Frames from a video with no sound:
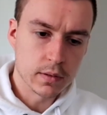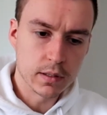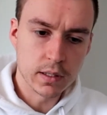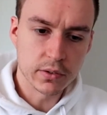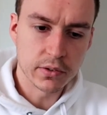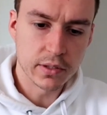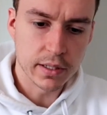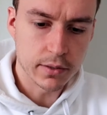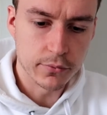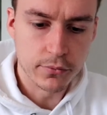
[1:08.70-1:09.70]
This is
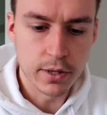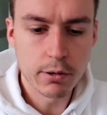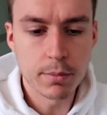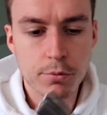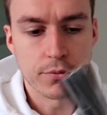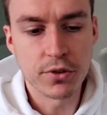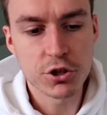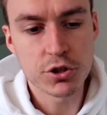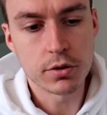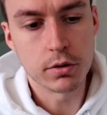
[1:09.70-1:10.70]
like a very
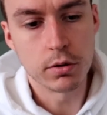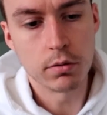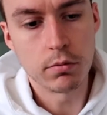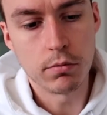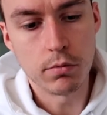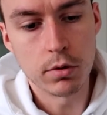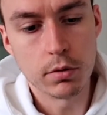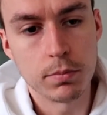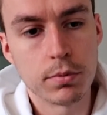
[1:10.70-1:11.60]
professional rope.